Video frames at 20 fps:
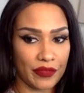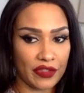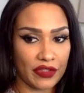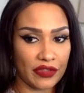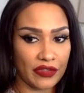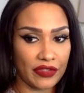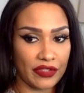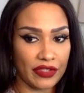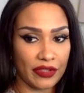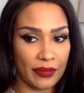
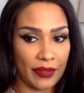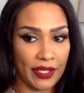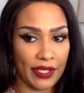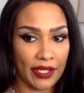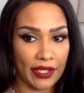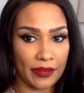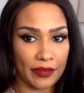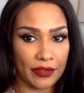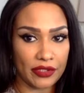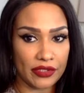to get the
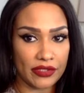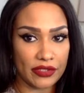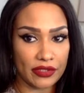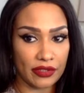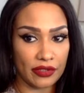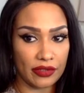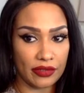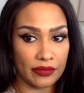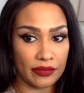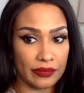bag because
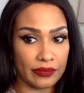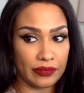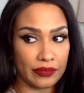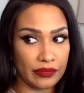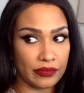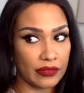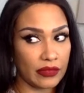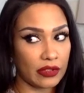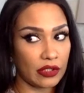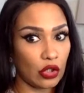
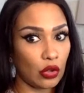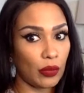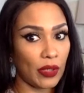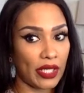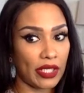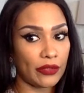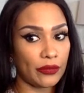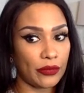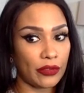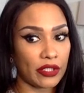
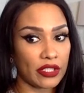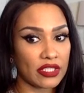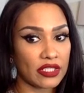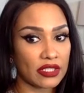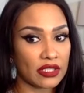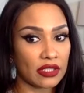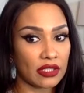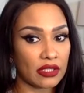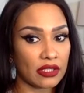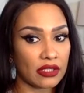nobody wants
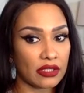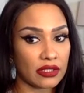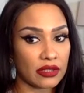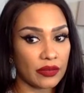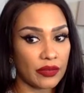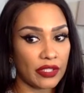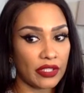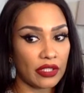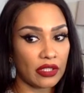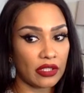to
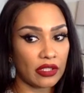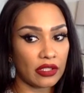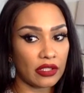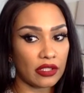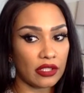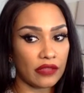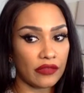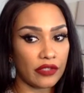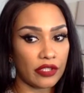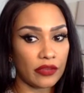be
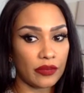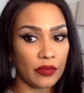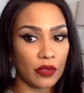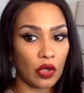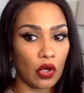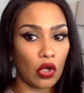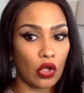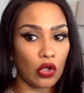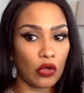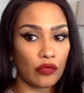living up
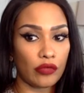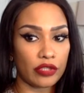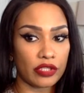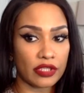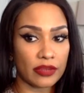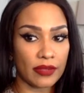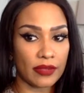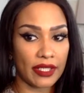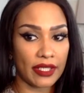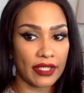all over
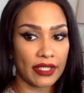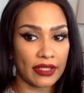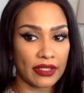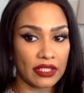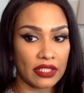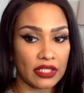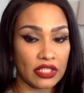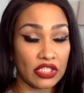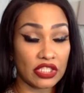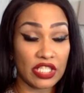somebody that
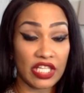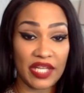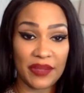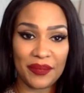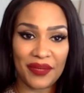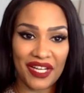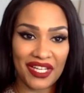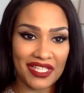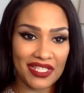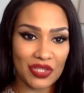touches dead
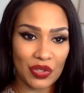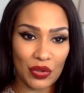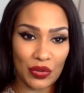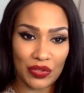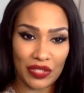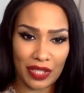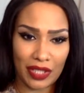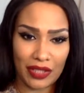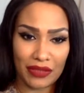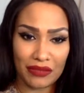bodies all day.